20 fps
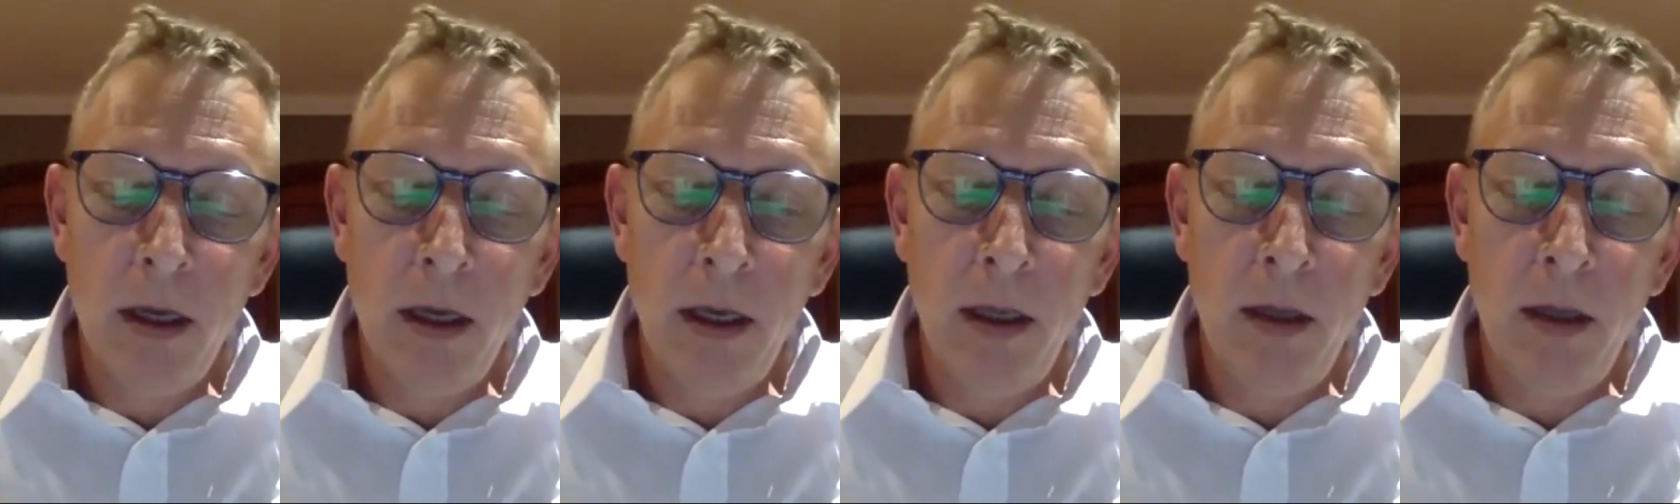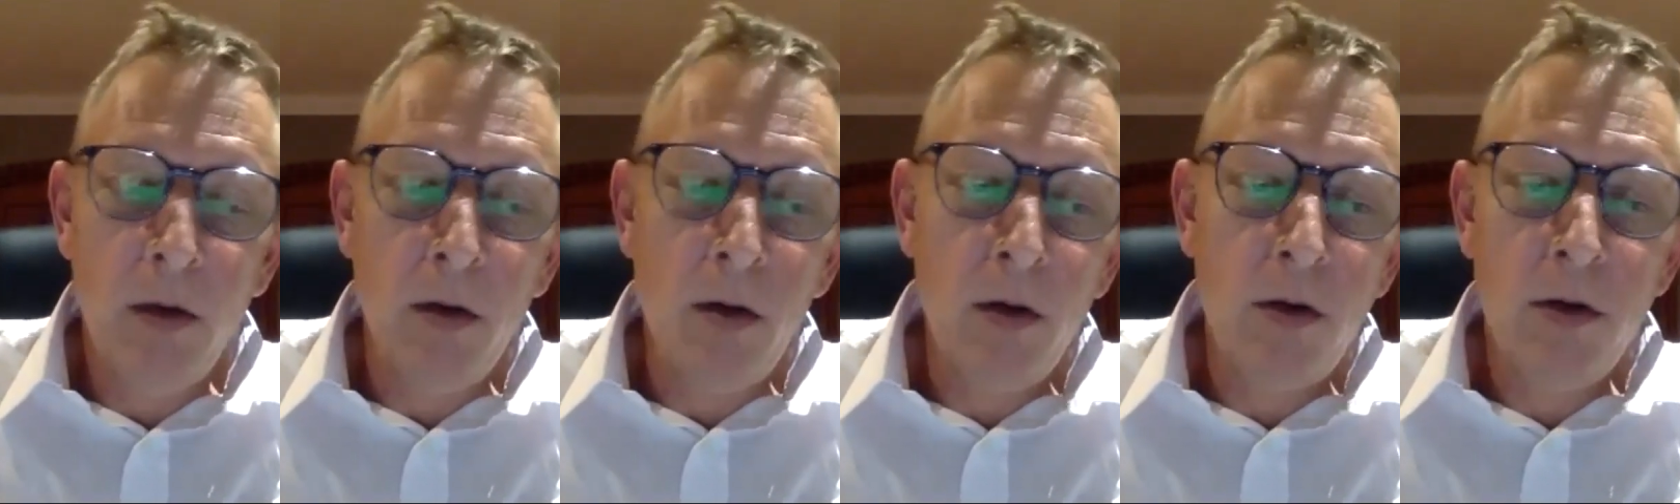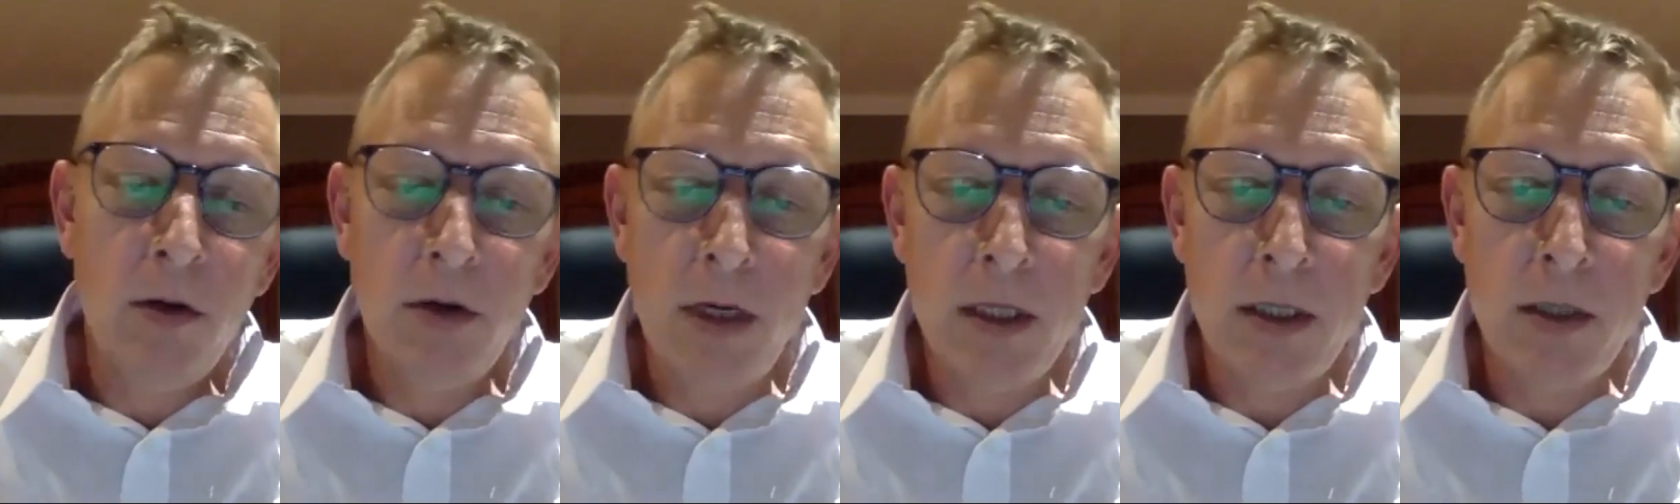you could
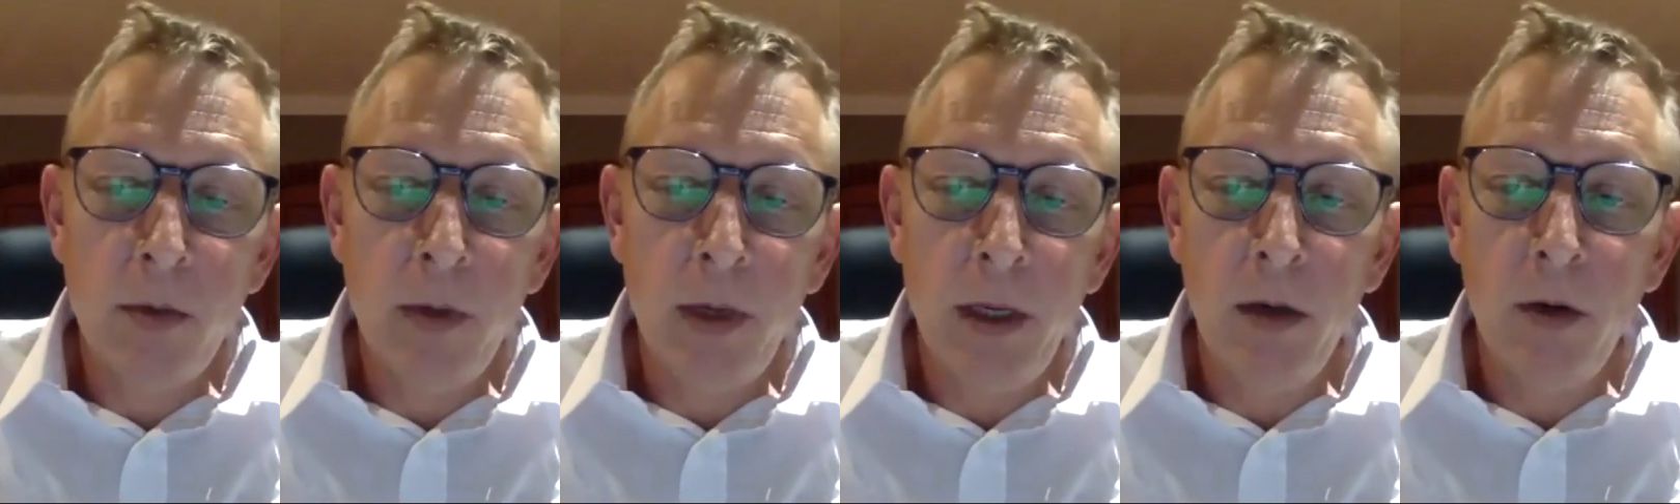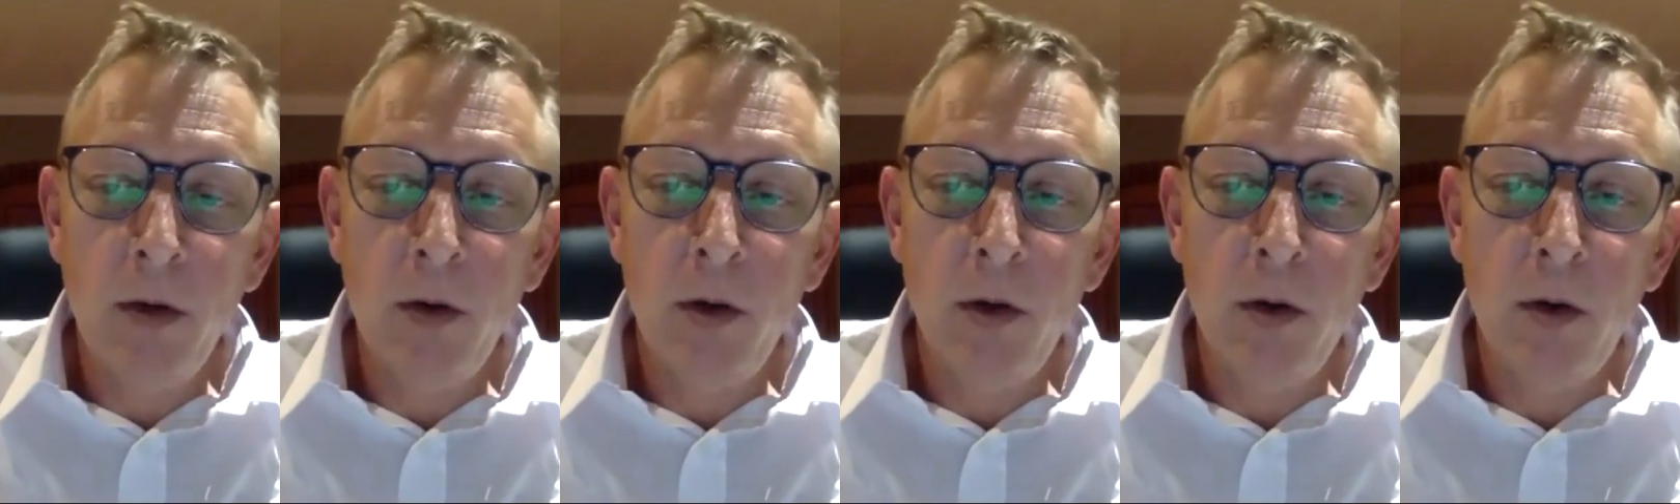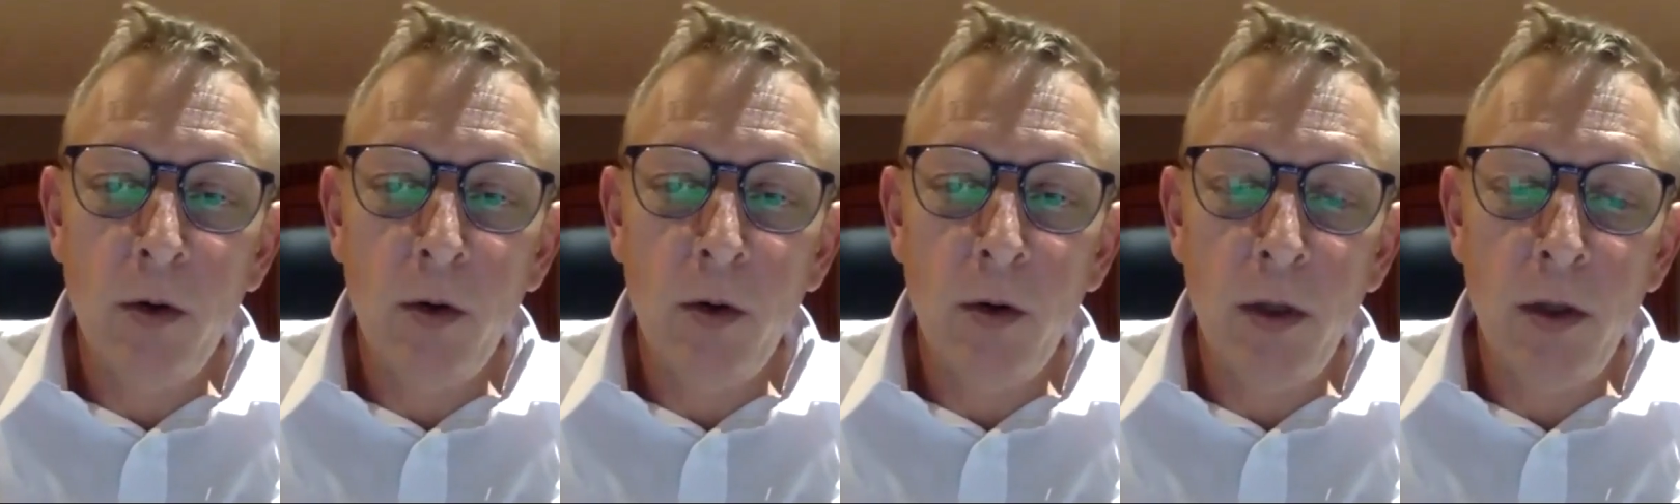trust where
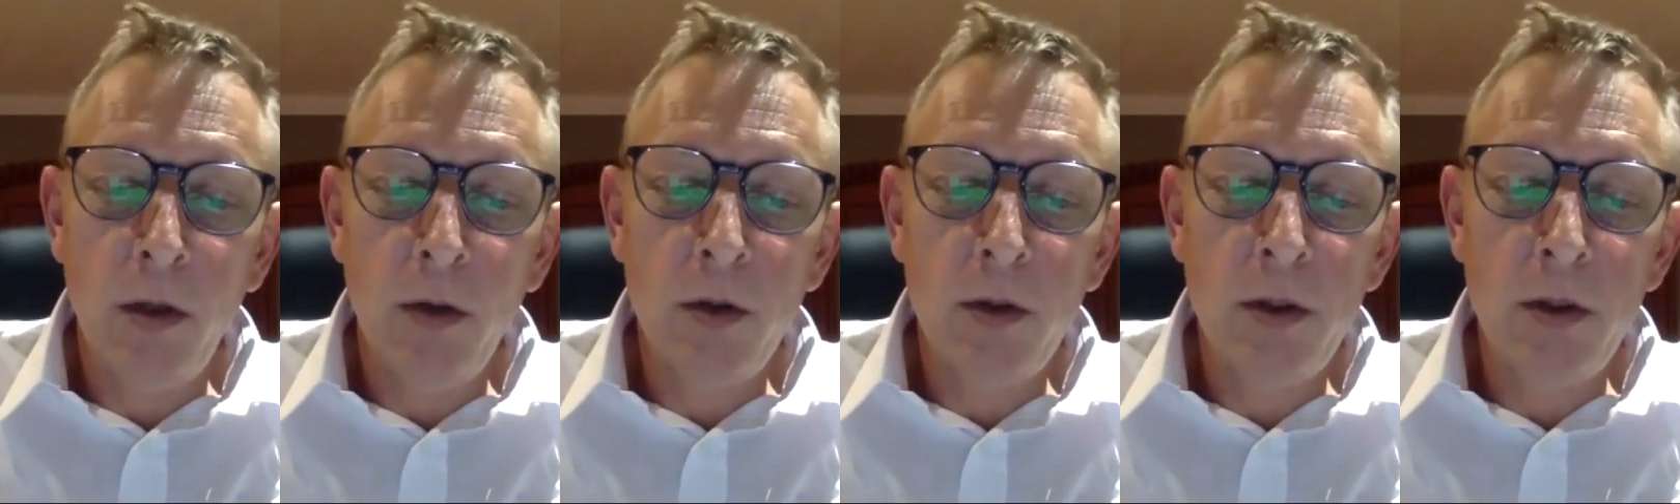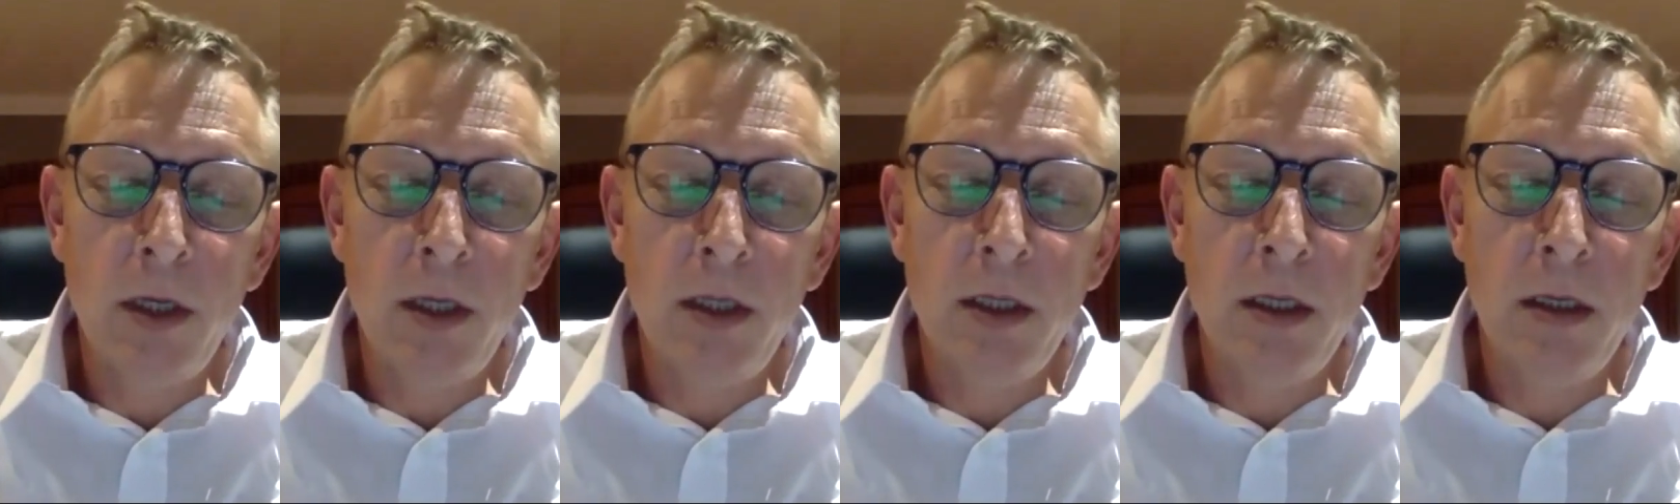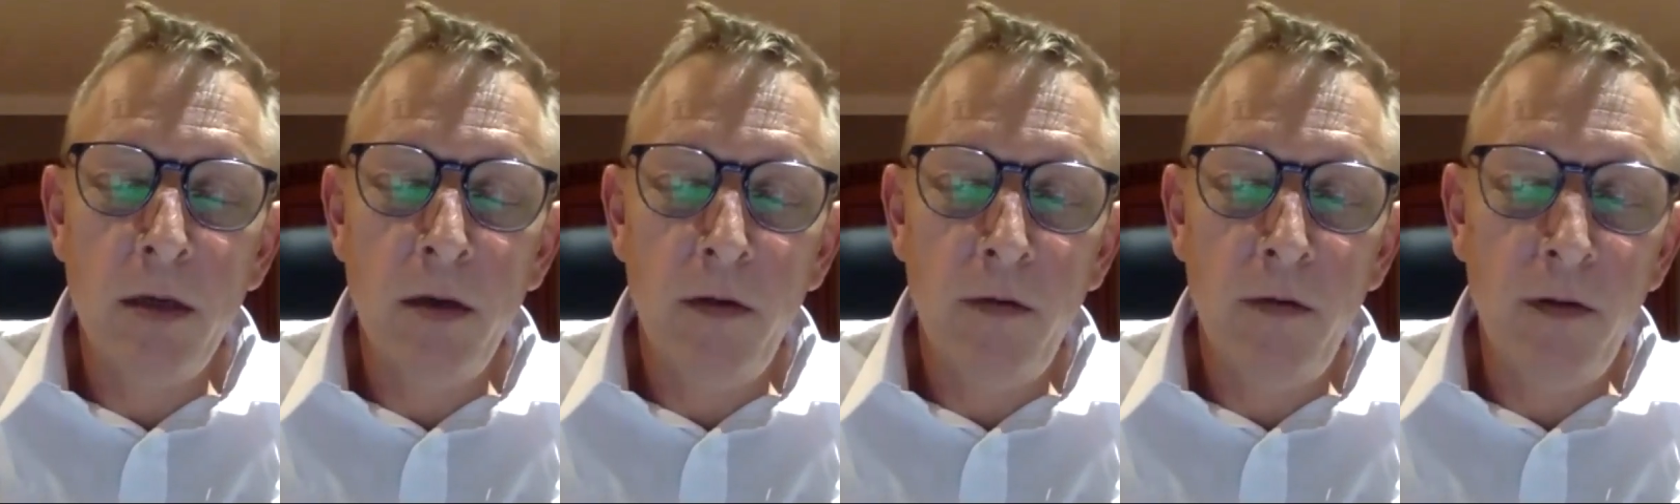your
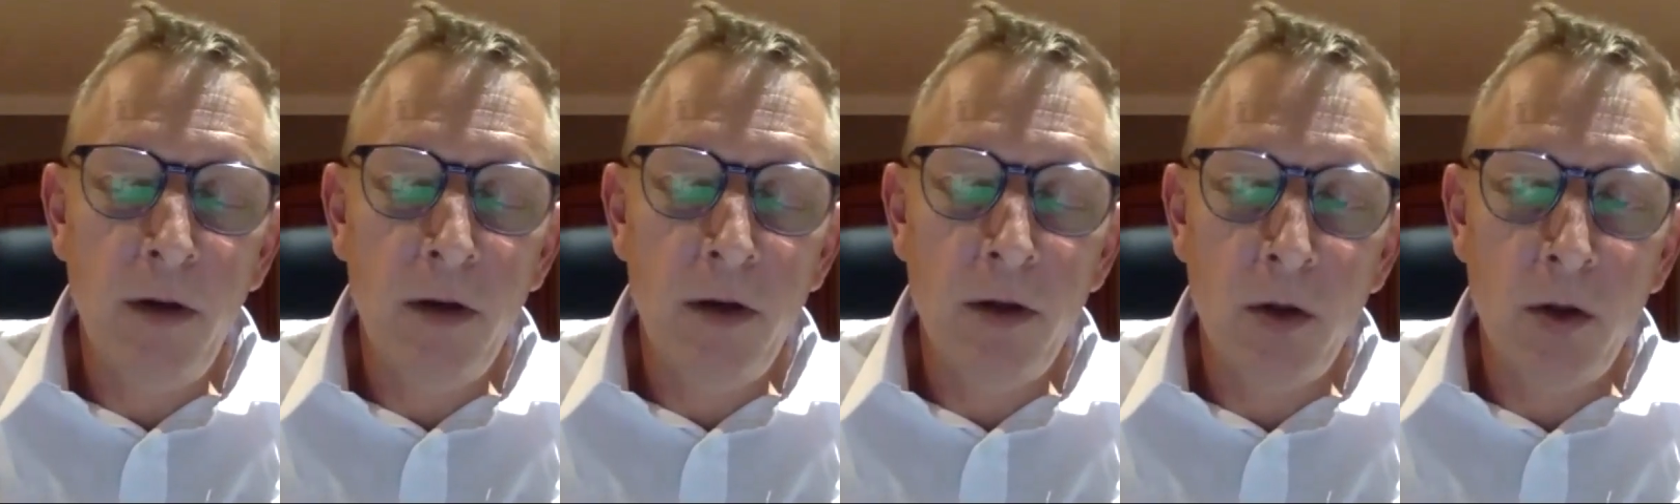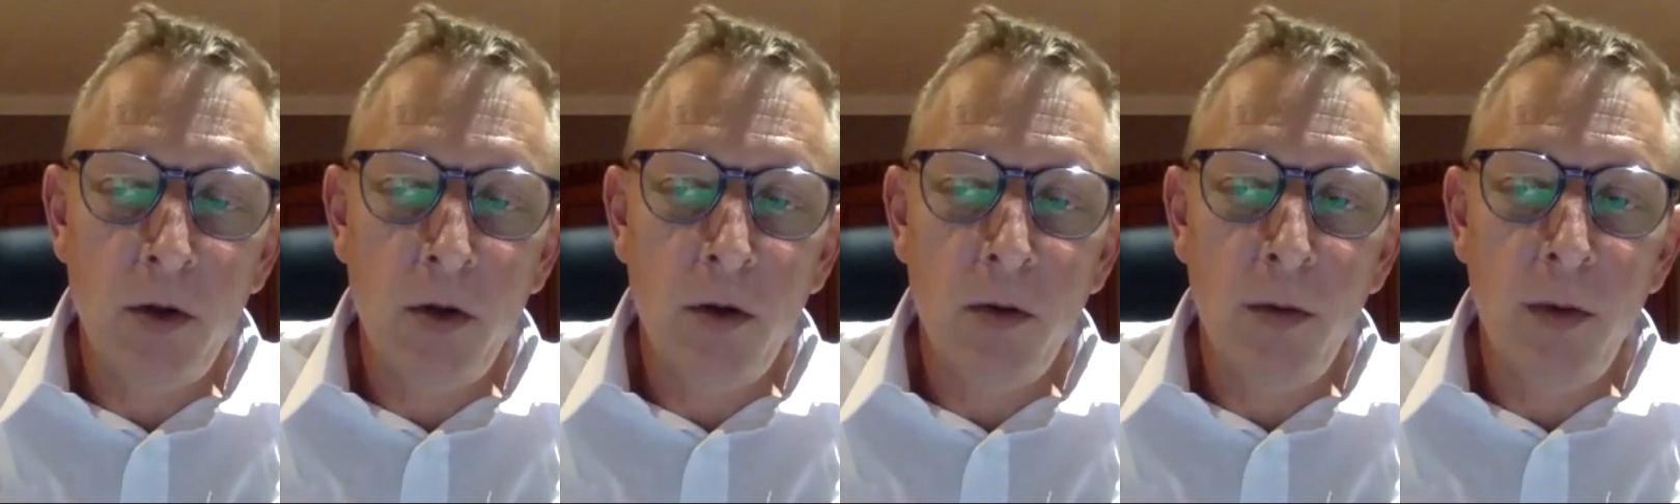surgeon refers you to,